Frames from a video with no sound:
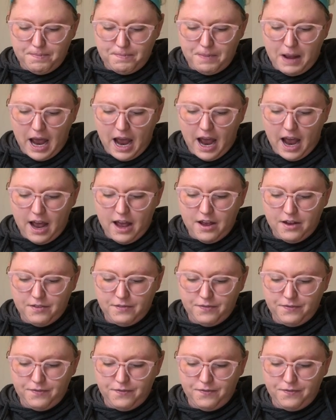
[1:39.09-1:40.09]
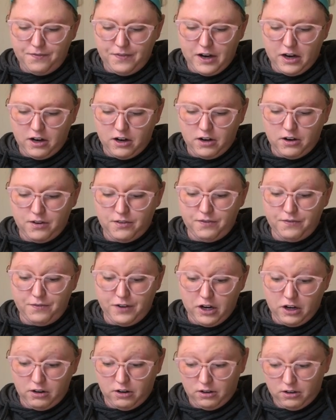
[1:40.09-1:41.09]
Pat
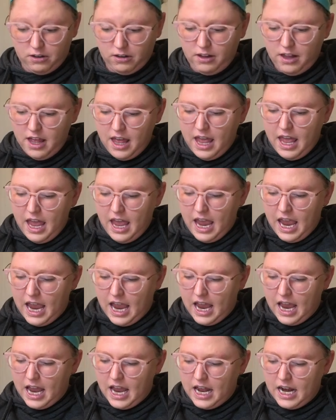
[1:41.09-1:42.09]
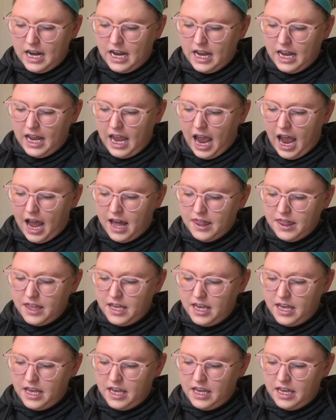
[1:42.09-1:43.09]
Farrell, and
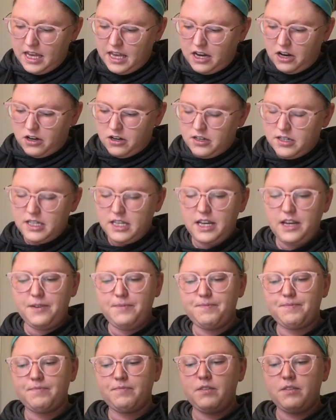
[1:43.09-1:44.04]
Kathy Hersey.